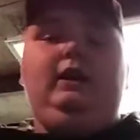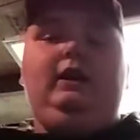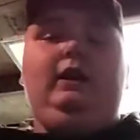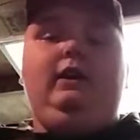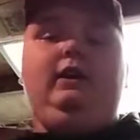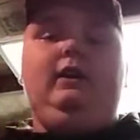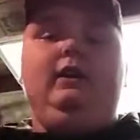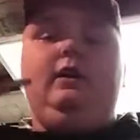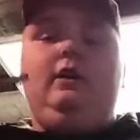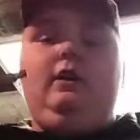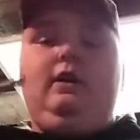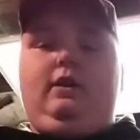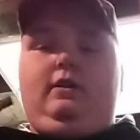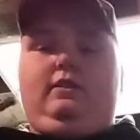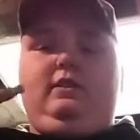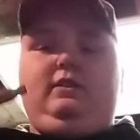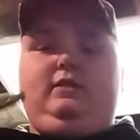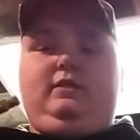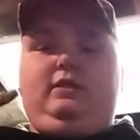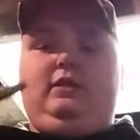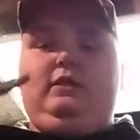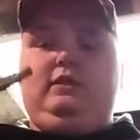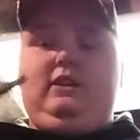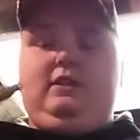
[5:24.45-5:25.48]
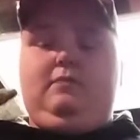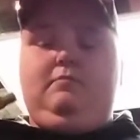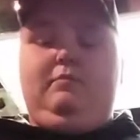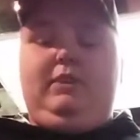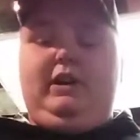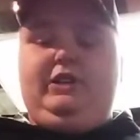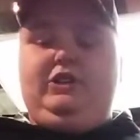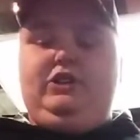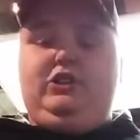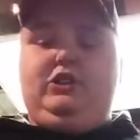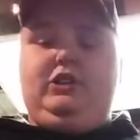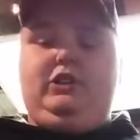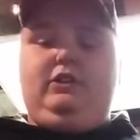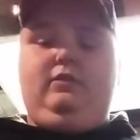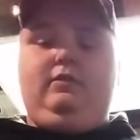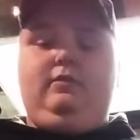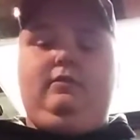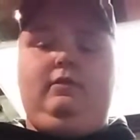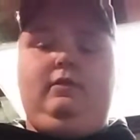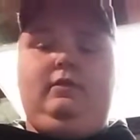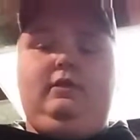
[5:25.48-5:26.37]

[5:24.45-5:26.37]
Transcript: here. This is combustion.